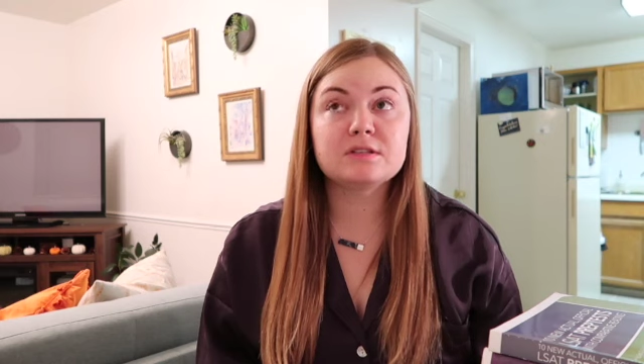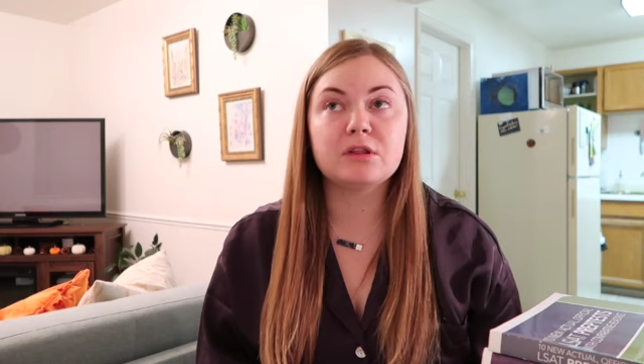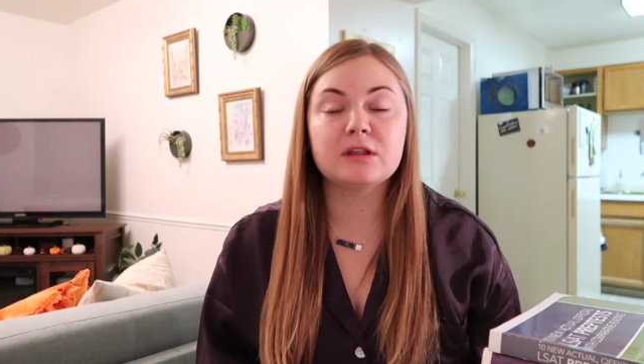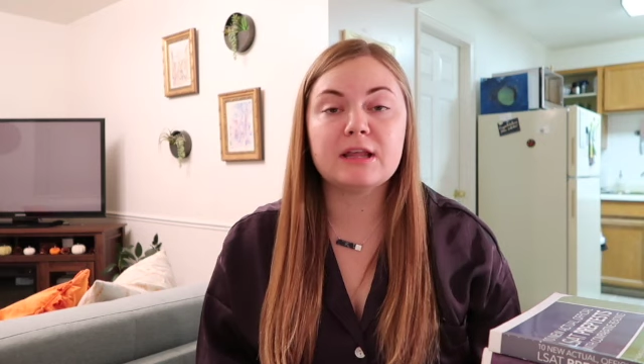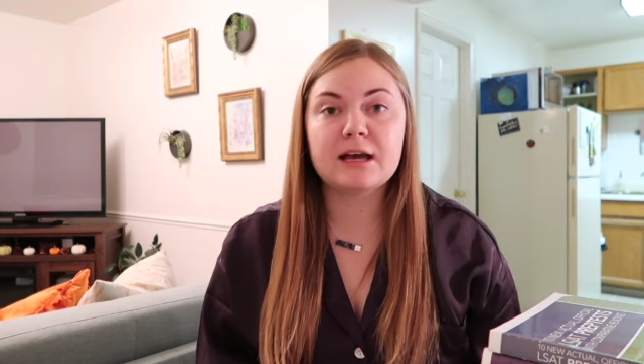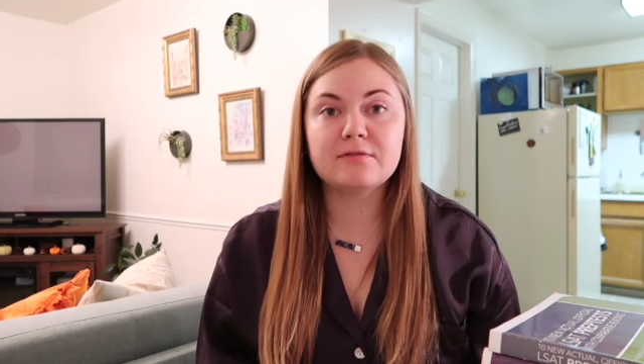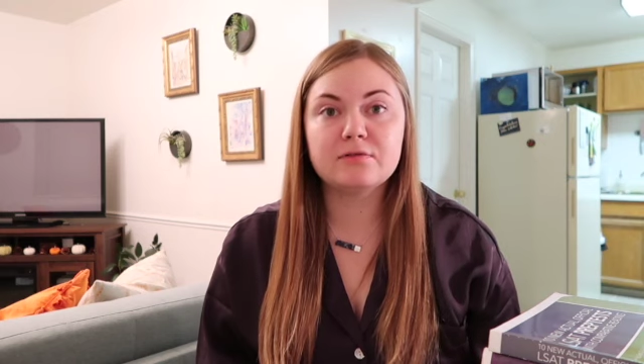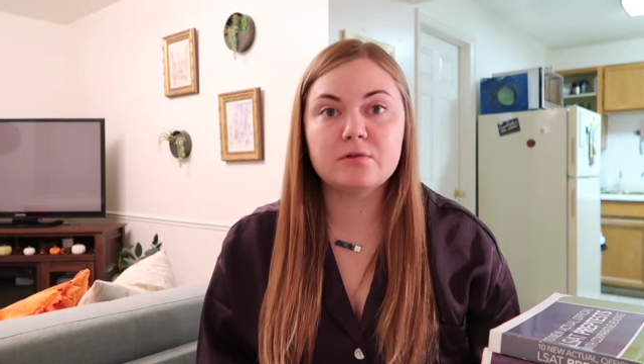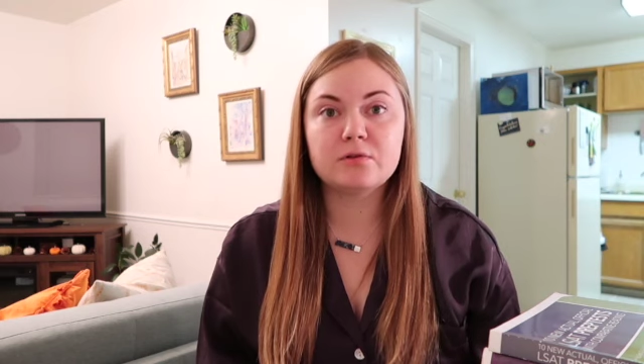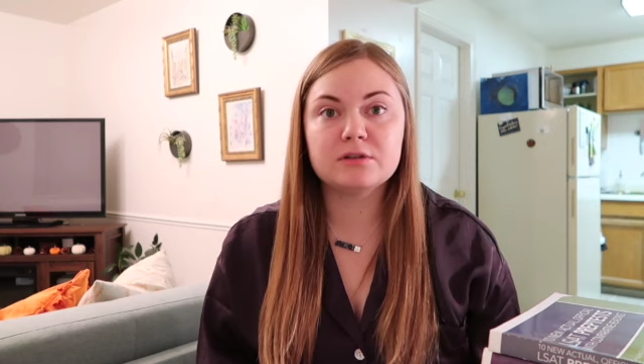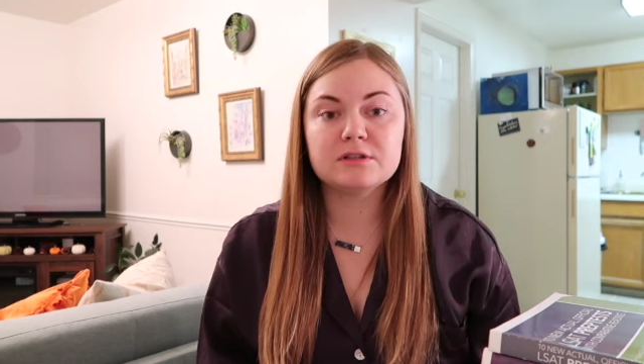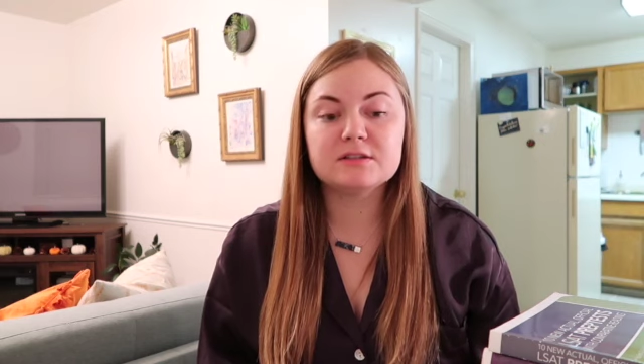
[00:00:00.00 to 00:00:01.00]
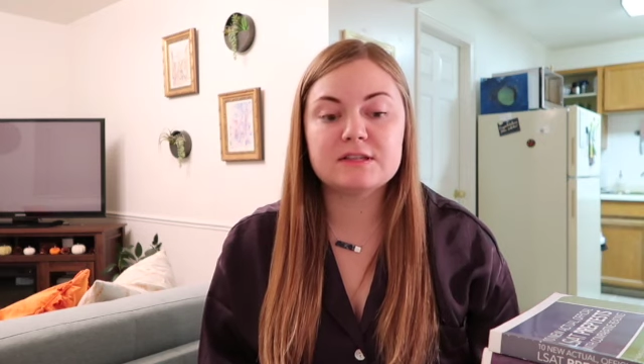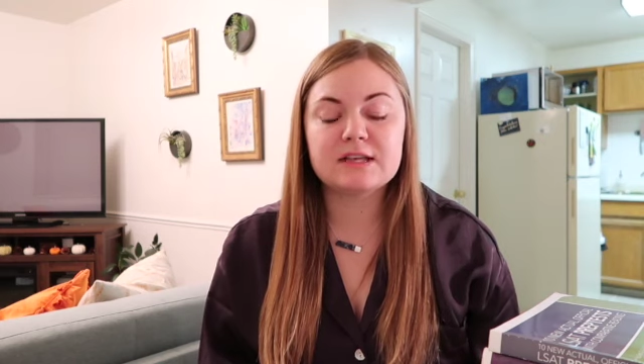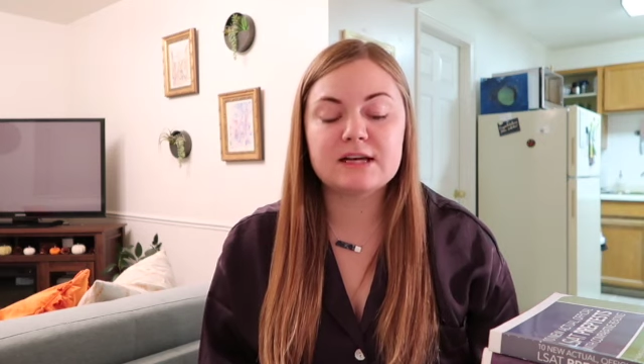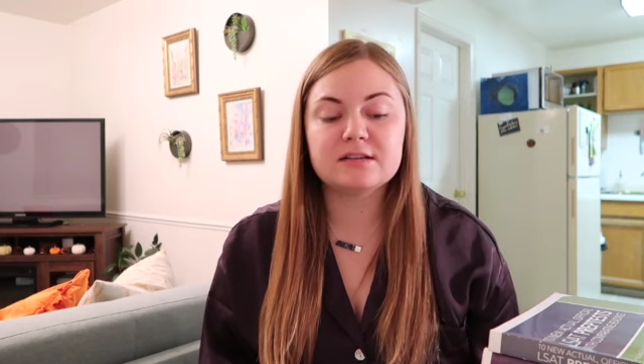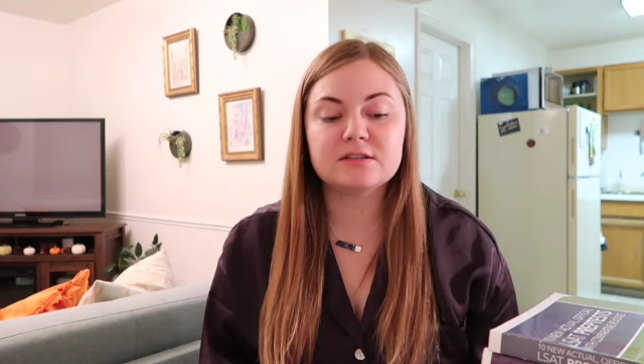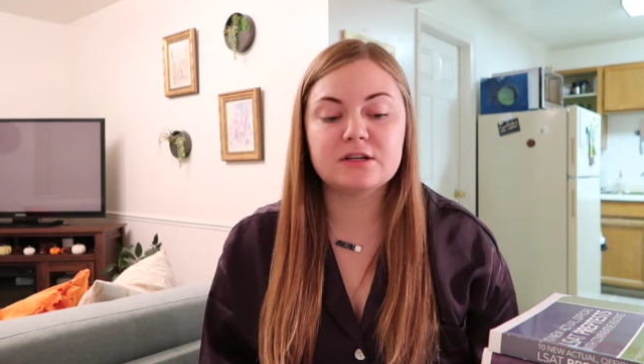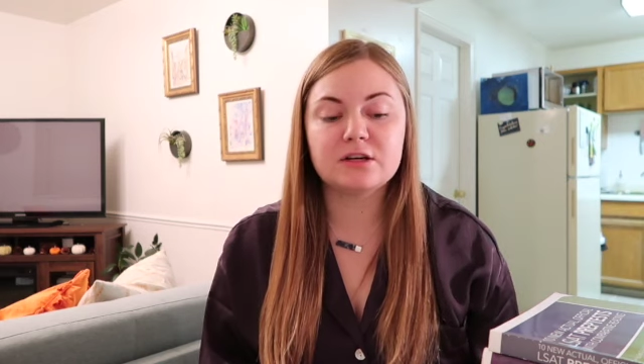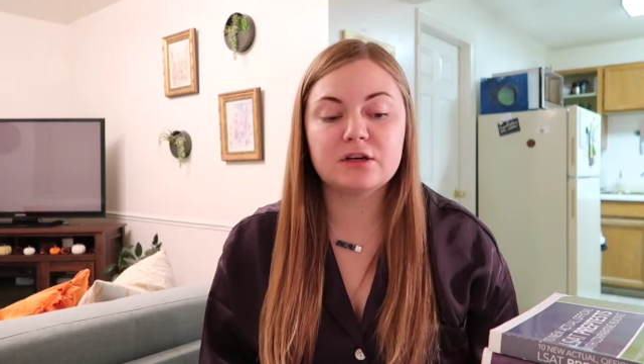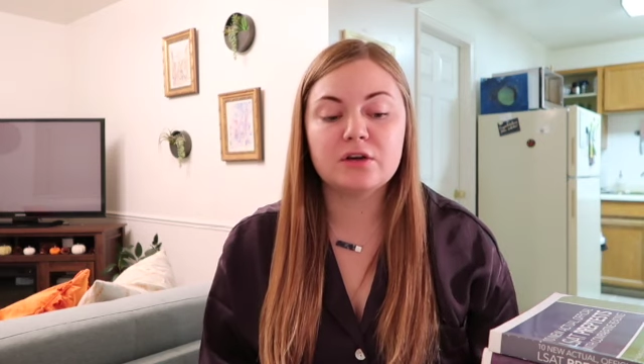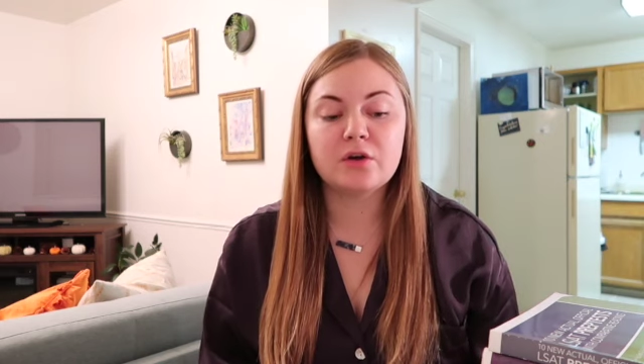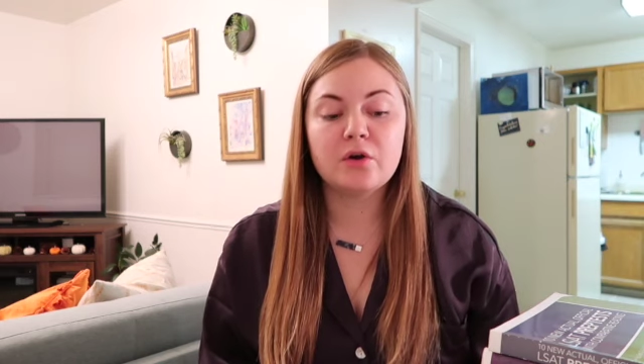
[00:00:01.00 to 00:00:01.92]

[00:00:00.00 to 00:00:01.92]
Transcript: The live course that I took